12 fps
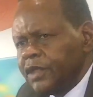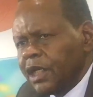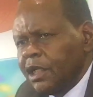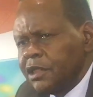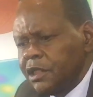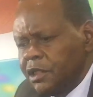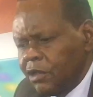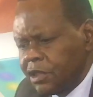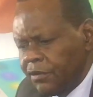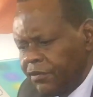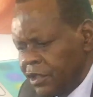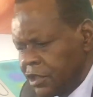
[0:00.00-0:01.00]
I said, I was
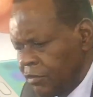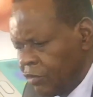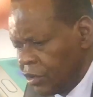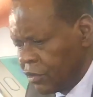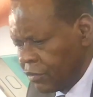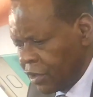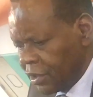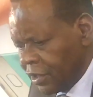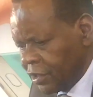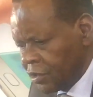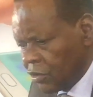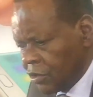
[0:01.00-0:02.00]
the firstborn, but
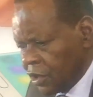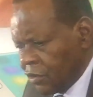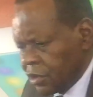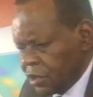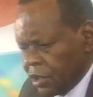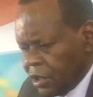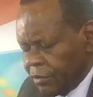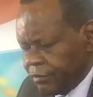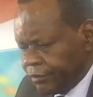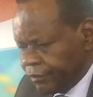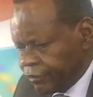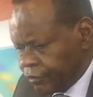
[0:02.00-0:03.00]
later on I was
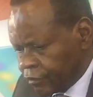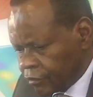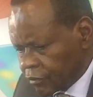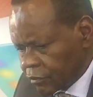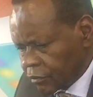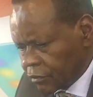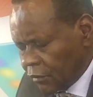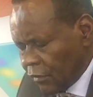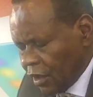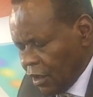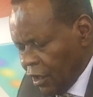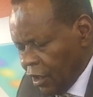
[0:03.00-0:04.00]

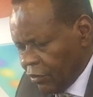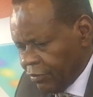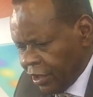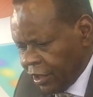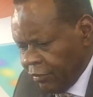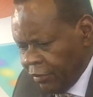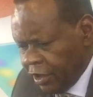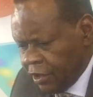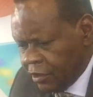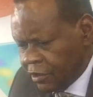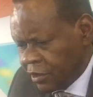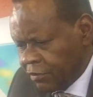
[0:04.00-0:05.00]
we became
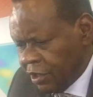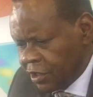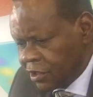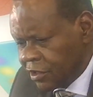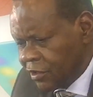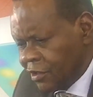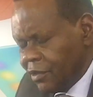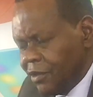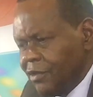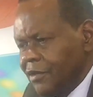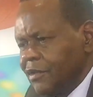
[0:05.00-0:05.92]
many siblings. Mm-hmm.